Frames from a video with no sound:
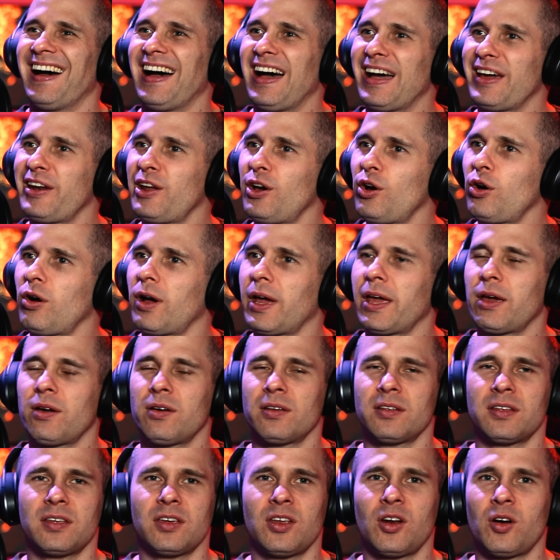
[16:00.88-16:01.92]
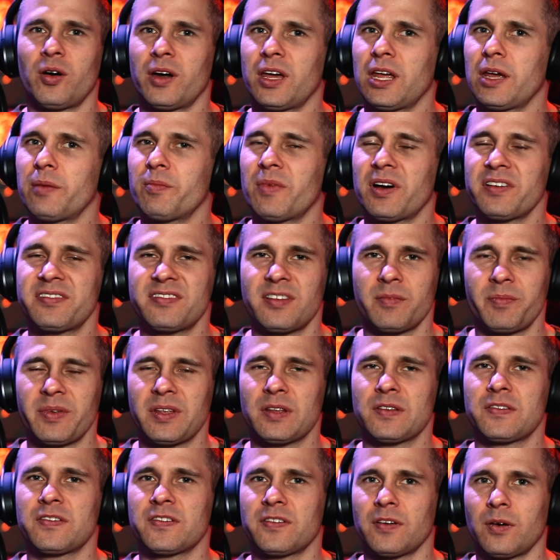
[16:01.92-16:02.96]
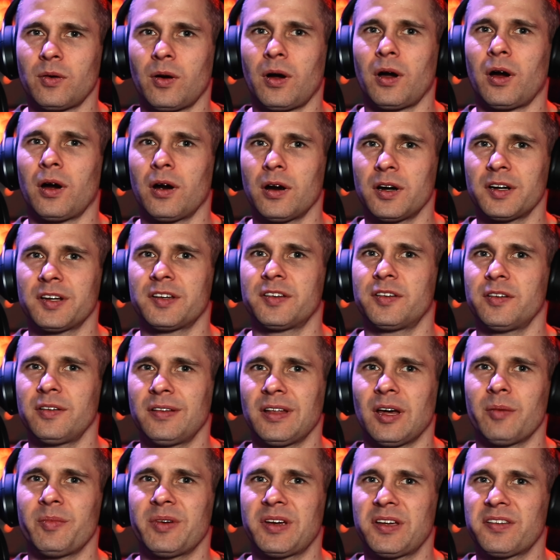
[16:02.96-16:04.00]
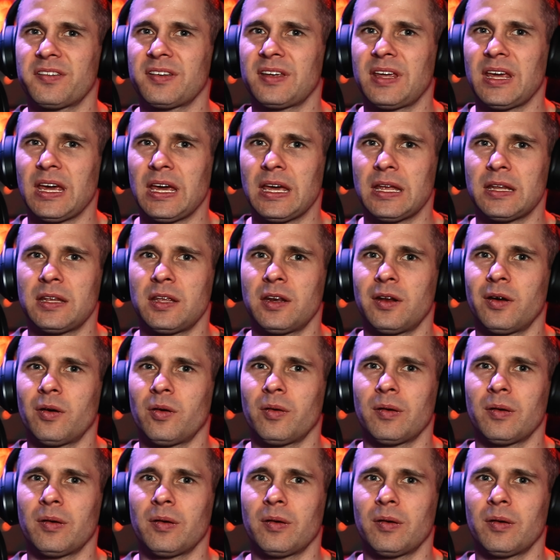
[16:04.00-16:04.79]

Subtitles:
I know it must have been so hard to do that because again,